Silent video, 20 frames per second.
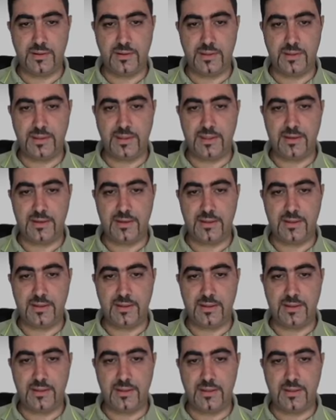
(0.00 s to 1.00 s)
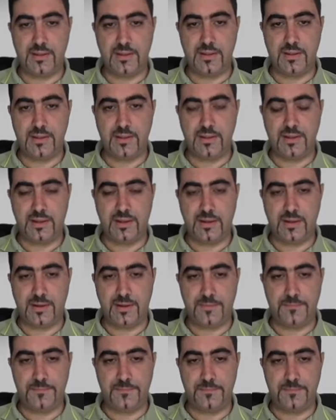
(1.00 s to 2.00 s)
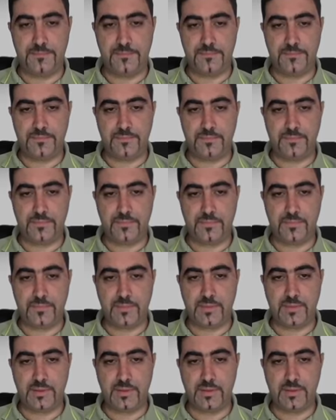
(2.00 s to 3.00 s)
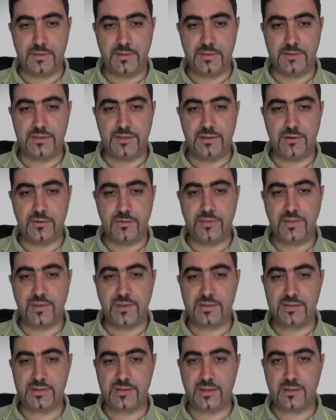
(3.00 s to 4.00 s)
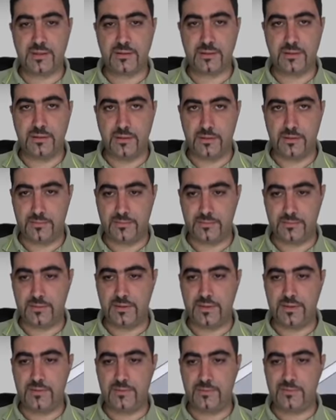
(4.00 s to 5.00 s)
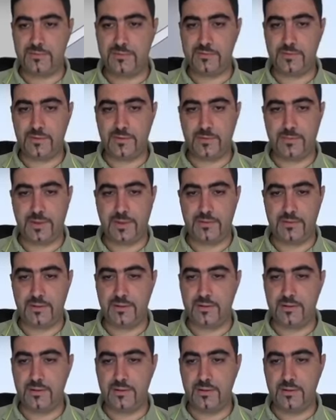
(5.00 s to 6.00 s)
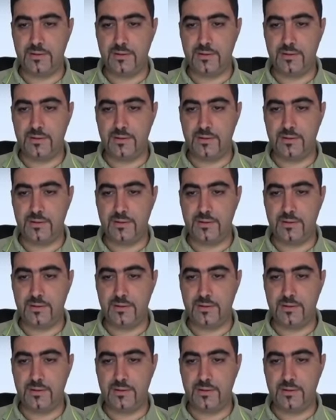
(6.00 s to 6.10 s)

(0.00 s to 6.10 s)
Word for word: Again, um, zero thickness cut here. Okay, we'll talk about that.